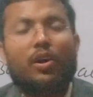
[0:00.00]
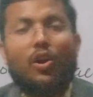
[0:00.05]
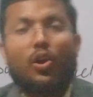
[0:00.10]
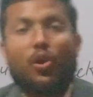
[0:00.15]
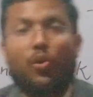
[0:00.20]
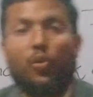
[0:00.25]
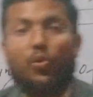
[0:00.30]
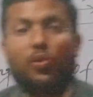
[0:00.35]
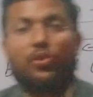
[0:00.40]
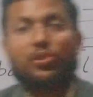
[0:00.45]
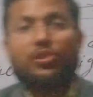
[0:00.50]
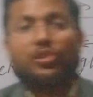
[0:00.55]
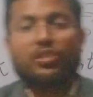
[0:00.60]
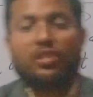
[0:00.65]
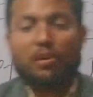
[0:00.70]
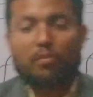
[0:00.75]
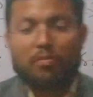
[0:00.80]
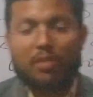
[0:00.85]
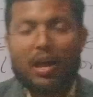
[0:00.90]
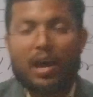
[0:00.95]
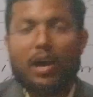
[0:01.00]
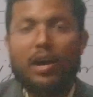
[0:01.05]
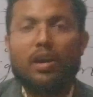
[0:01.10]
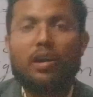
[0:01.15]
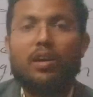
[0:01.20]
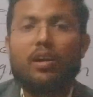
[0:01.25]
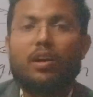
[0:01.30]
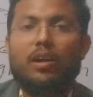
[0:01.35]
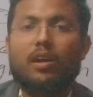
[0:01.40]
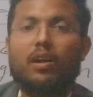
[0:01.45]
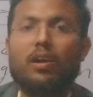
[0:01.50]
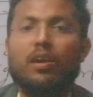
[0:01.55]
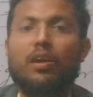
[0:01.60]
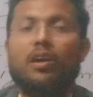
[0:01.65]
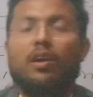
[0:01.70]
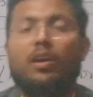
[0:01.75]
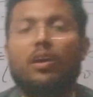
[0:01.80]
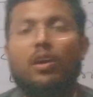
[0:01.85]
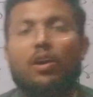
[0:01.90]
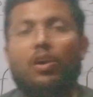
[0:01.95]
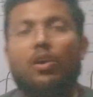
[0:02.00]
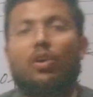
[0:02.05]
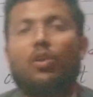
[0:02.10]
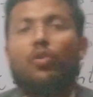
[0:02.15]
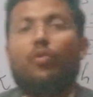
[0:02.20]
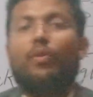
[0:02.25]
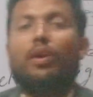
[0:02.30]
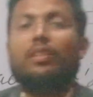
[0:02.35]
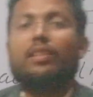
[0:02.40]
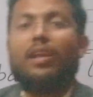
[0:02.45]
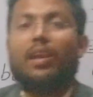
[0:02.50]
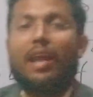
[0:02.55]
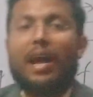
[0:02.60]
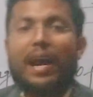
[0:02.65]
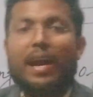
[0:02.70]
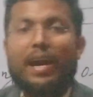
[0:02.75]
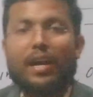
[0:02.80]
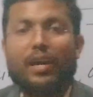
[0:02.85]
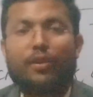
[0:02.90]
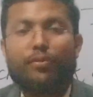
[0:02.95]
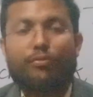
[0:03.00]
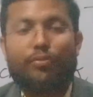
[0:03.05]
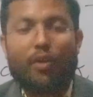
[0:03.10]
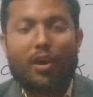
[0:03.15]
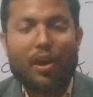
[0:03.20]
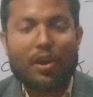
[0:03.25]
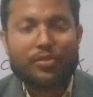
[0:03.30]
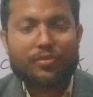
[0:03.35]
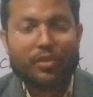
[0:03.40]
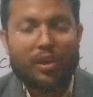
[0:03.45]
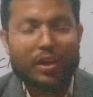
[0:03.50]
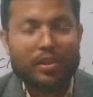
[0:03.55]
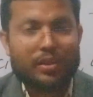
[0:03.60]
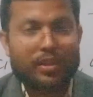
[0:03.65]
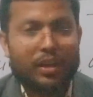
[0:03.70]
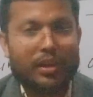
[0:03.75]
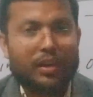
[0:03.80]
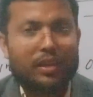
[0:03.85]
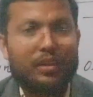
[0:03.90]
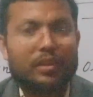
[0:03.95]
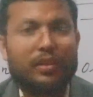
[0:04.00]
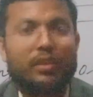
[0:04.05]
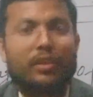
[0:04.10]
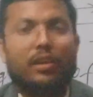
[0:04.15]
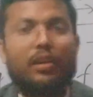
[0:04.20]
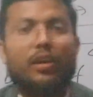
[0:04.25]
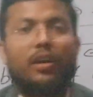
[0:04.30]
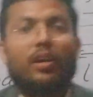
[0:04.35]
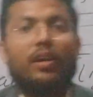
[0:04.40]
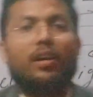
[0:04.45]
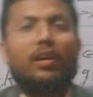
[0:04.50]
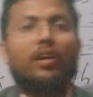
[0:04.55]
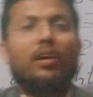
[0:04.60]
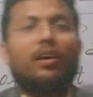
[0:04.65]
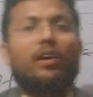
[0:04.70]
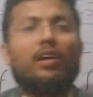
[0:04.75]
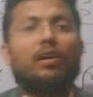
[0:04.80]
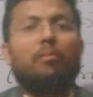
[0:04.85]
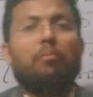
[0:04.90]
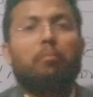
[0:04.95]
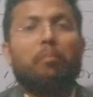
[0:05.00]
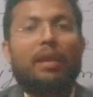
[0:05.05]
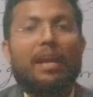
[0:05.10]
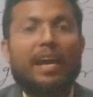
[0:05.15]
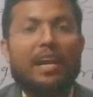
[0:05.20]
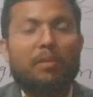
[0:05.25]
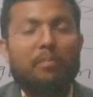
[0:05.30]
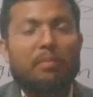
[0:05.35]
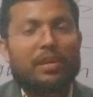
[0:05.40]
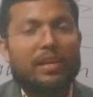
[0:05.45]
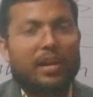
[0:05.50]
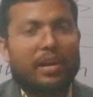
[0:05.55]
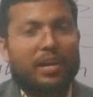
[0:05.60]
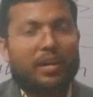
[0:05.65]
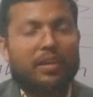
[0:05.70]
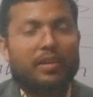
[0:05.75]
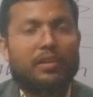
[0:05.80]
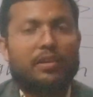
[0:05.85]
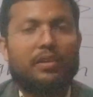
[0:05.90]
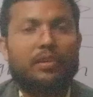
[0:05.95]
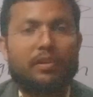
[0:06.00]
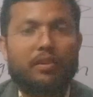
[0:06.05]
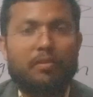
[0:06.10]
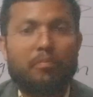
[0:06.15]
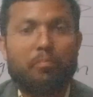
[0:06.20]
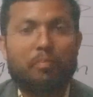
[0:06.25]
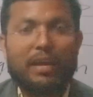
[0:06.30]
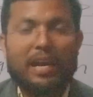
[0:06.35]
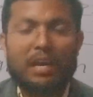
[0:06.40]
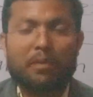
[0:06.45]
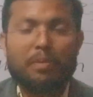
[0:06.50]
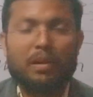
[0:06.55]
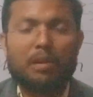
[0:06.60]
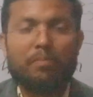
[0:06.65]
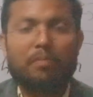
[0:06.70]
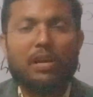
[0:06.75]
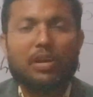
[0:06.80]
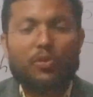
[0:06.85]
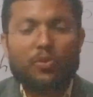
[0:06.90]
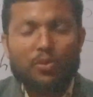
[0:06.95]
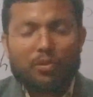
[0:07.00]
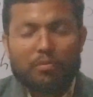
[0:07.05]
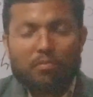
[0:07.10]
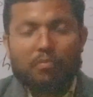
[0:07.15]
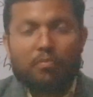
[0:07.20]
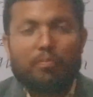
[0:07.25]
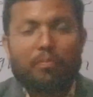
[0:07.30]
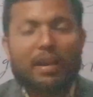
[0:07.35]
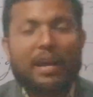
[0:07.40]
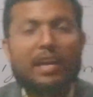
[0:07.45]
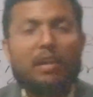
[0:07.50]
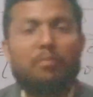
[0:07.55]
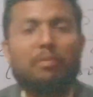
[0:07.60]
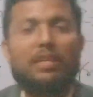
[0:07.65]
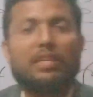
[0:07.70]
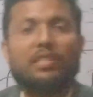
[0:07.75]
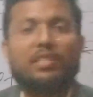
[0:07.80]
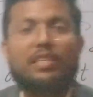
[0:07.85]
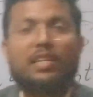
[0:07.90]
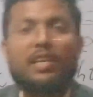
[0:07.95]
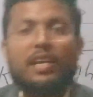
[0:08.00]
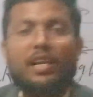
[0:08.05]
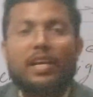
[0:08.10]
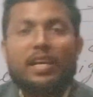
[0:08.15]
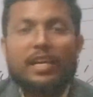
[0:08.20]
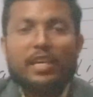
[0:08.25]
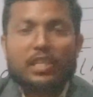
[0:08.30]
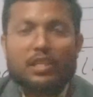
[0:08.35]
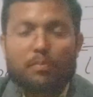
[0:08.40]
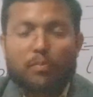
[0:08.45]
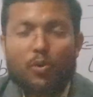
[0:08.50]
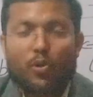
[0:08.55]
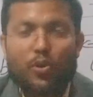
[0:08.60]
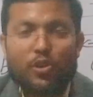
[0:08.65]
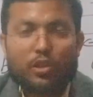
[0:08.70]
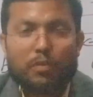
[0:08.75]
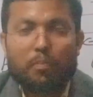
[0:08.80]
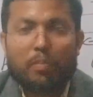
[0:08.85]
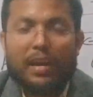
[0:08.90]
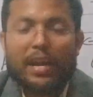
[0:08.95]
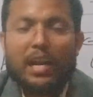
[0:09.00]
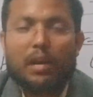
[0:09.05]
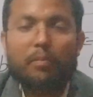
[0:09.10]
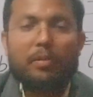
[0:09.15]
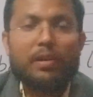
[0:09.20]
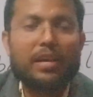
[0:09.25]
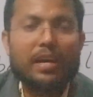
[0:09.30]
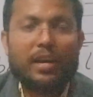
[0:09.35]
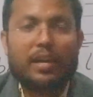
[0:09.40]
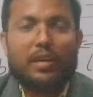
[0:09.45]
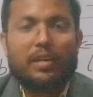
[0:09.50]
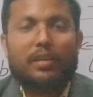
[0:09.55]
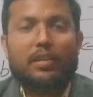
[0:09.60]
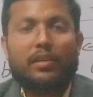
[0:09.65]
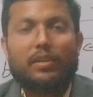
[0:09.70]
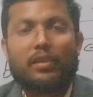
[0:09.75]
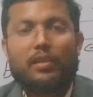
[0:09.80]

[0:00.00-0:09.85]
rules, some law when the light falls on the plane mirror. Plane means a smooth plane mirror.